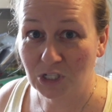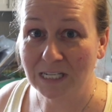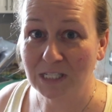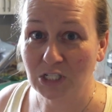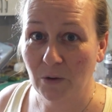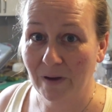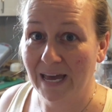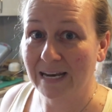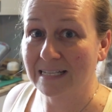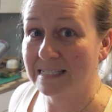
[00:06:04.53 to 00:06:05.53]
she needs to go
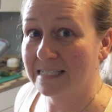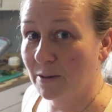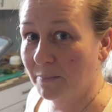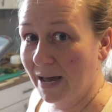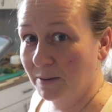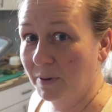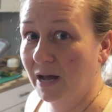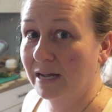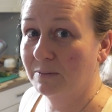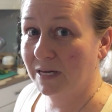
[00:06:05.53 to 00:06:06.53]
ahead and step back
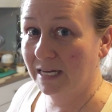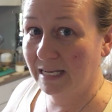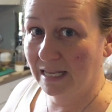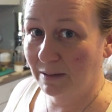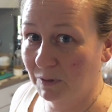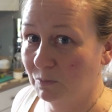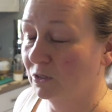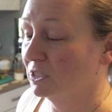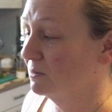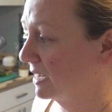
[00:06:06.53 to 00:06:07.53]
behind me and let me
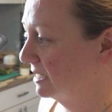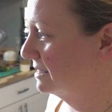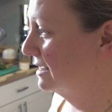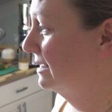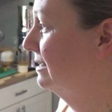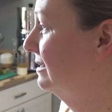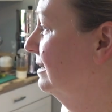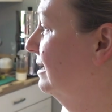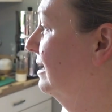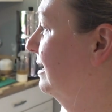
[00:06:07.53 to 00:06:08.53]
put tomatoes in,
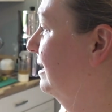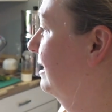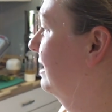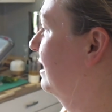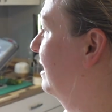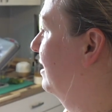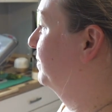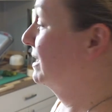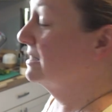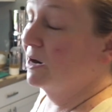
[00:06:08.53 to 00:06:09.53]

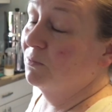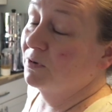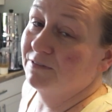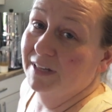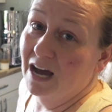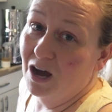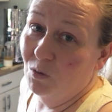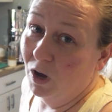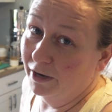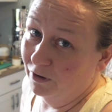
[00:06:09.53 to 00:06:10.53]
because I don't want to fling hot
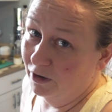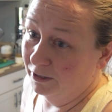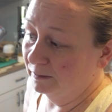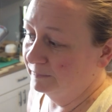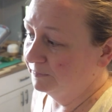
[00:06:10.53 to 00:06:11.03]
water on her.